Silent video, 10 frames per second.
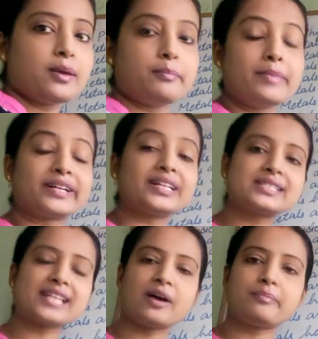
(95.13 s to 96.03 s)
Metals
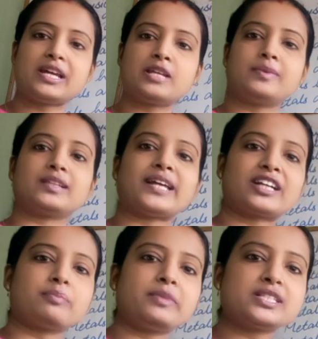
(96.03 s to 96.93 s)
are malleable,
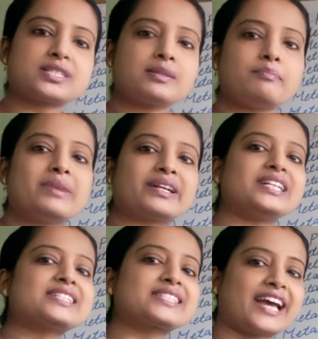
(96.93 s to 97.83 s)
that means
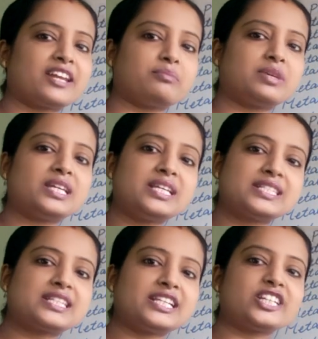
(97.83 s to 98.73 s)
metals can be
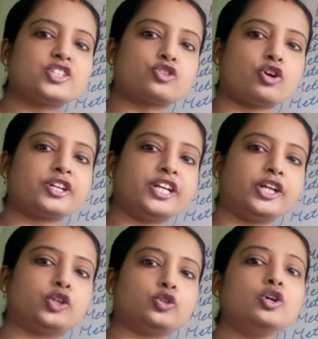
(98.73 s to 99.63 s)
easily drawn
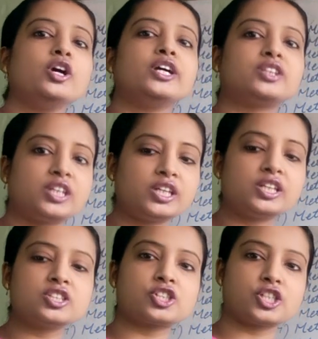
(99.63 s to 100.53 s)
into
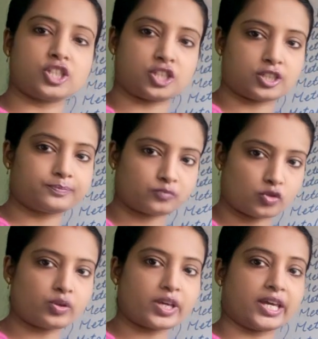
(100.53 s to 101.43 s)
thin sheet.
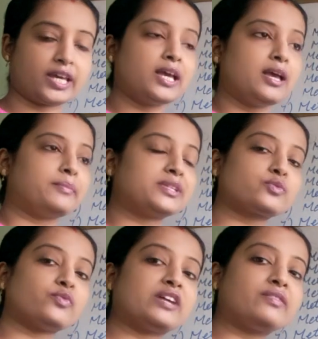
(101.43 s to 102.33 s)
Okay,
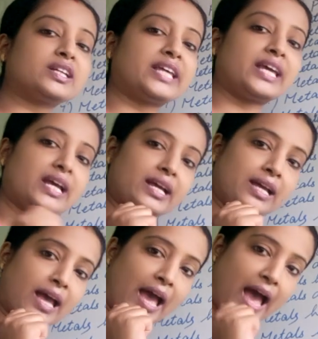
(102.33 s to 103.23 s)
means whenever they
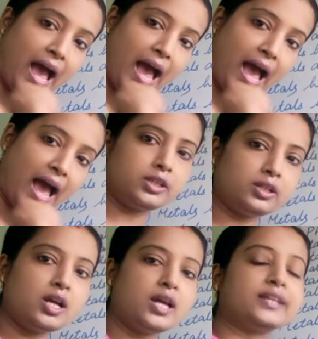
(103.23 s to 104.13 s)
hammered,
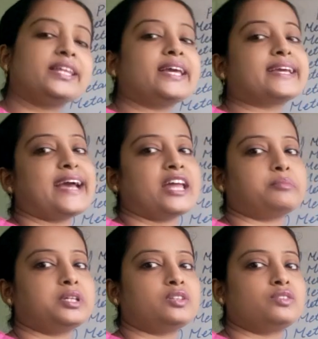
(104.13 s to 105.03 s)
they
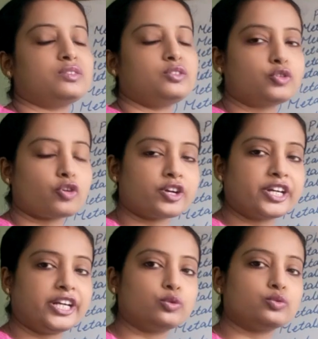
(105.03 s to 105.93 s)
can be drawn
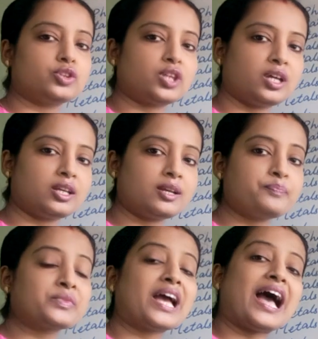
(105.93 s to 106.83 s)
into
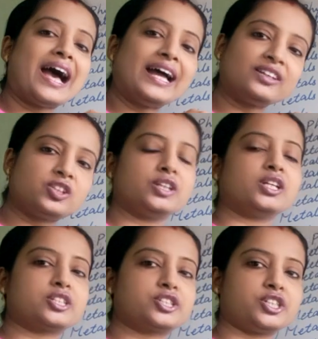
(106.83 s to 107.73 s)
thin and
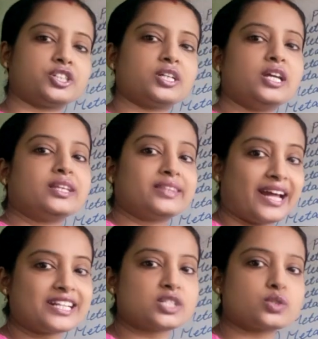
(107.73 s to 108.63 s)
thinner sheet.
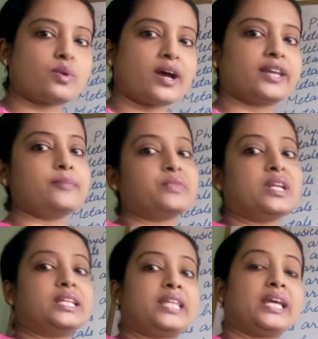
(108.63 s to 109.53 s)
That's why
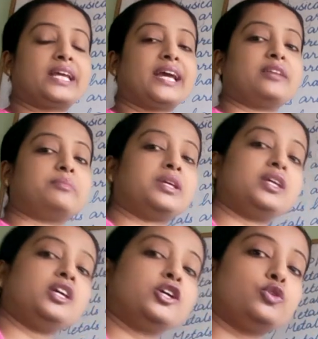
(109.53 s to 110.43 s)
they can
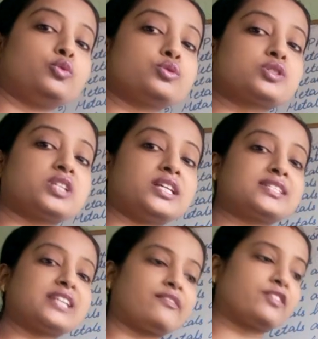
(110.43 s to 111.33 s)
be used in
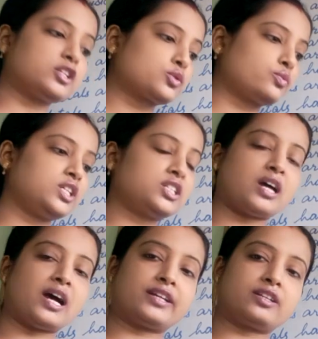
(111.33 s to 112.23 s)
several sweet
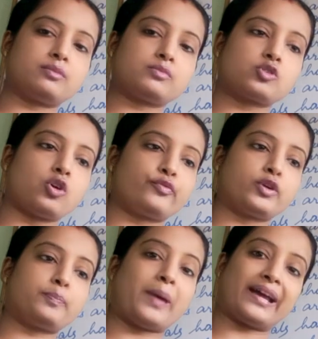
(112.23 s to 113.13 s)
items or
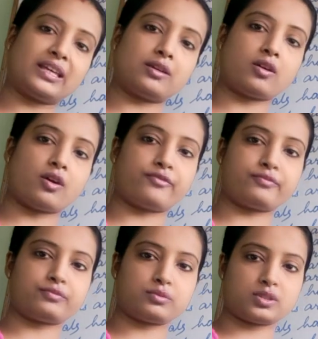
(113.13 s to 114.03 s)
for packing
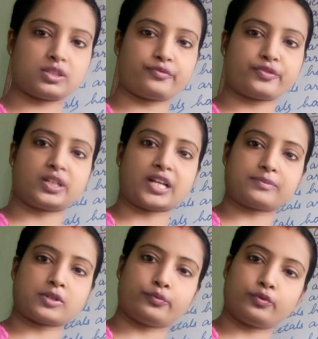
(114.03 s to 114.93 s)
of different
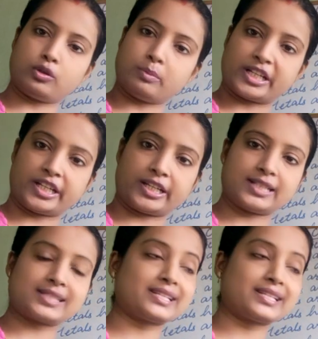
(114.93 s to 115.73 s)
types of food materials.